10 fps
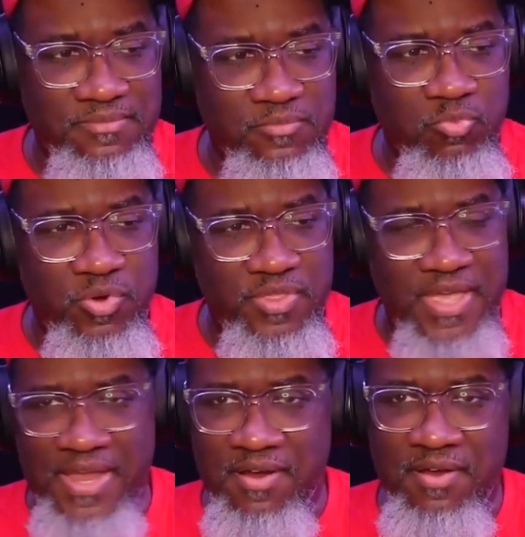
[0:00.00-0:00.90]
we're
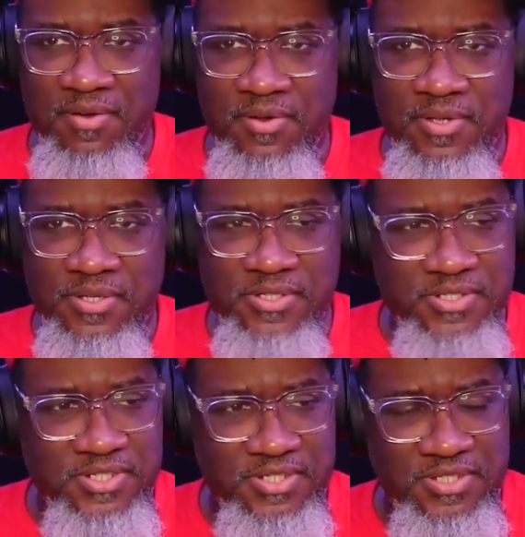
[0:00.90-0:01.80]
there
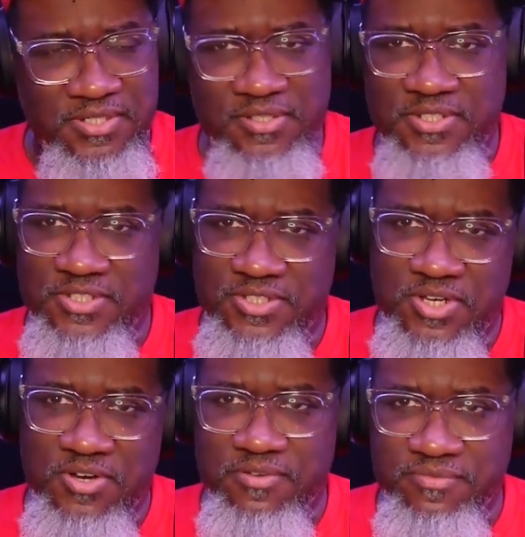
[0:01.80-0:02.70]
to
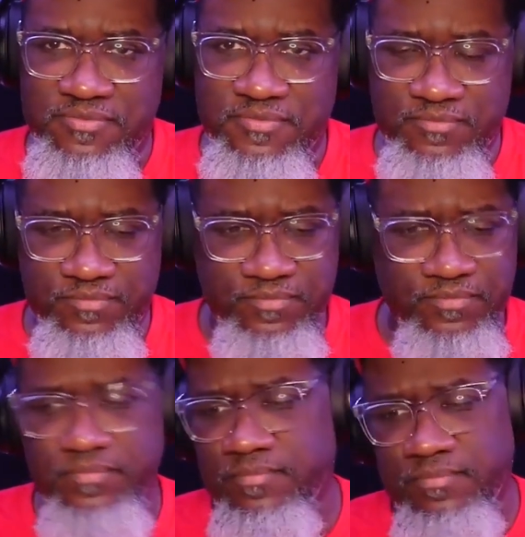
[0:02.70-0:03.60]
serve,
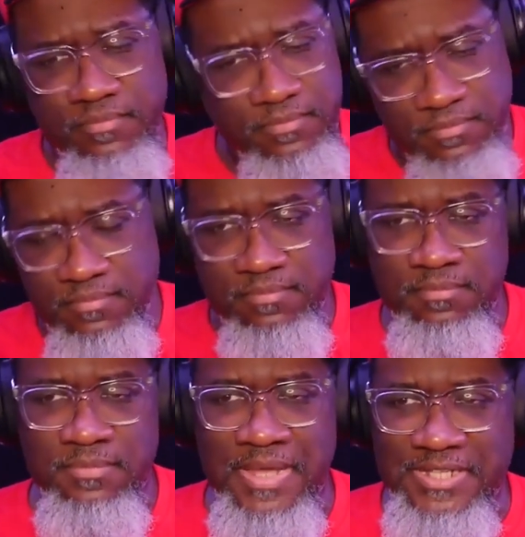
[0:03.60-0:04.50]

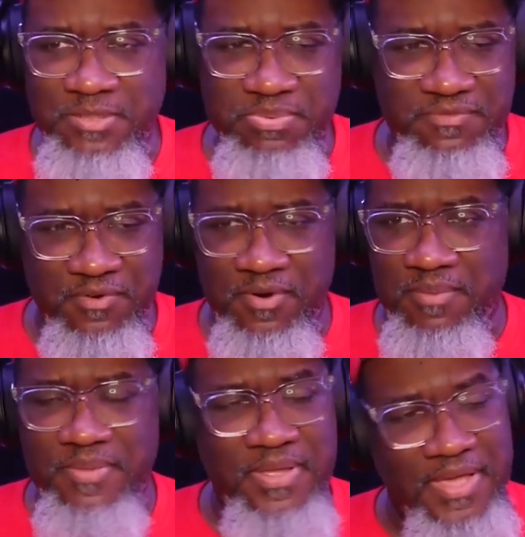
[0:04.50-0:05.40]
not to
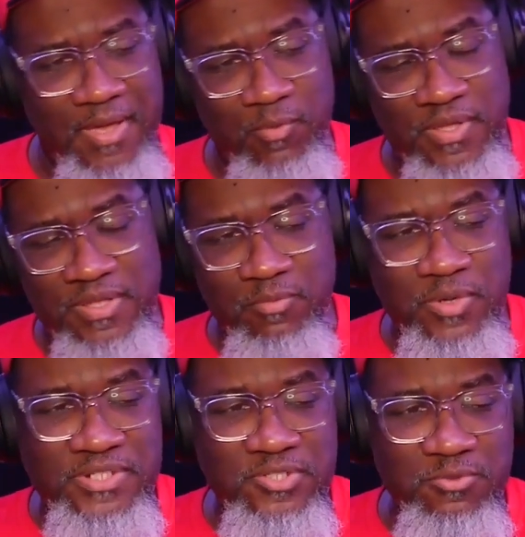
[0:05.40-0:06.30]
perform. And we
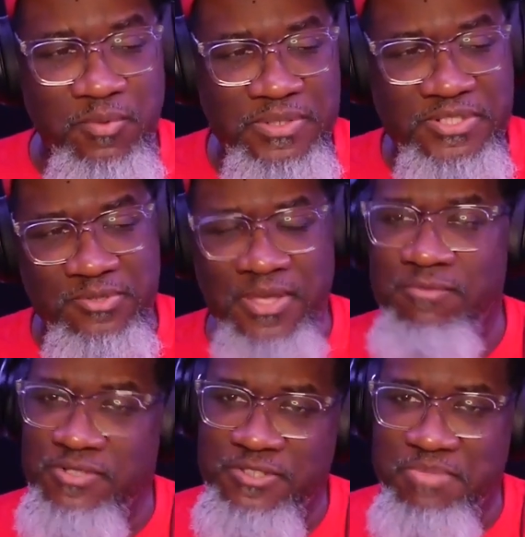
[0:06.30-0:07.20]
do what we do in
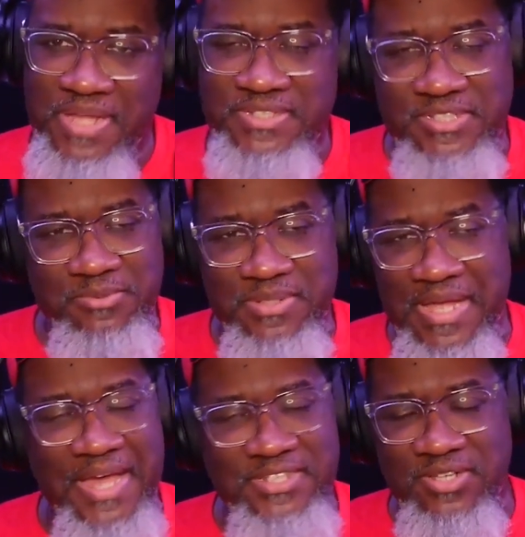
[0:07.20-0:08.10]
response to what God is